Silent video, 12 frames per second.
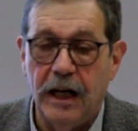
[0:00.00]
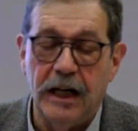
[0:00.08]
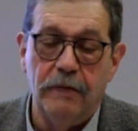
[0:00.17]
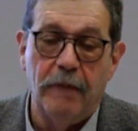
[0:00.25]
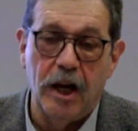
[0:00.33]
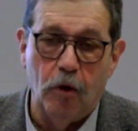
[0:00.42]

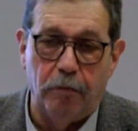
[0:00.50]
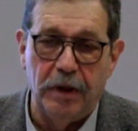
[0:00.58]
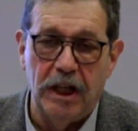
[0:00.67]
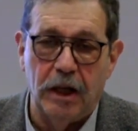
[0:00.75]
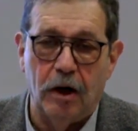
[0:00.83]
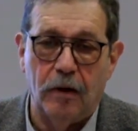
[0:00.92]
In my
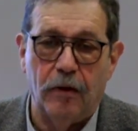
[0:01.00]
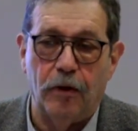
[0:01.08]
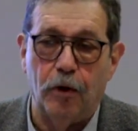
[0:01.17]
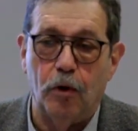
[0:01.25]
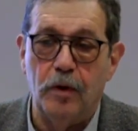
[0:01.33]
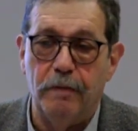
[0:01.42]
opinion,
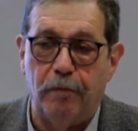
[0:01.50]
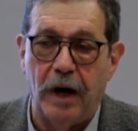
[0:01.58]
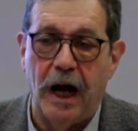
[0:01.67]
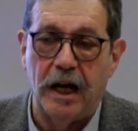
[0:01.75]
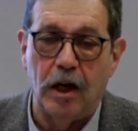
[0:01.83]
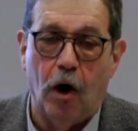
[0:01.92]
the
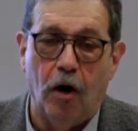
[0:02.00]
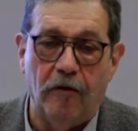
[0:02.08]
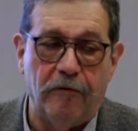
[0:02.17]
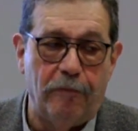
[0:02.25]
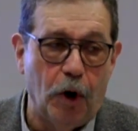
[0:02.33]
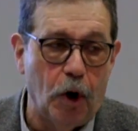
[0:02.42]
reply
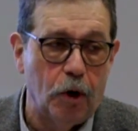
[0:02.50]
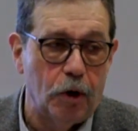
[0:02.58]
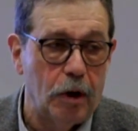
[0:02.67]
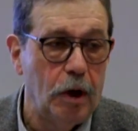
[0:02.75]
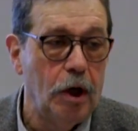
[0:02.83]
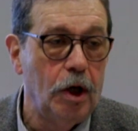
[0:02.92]
of Bohr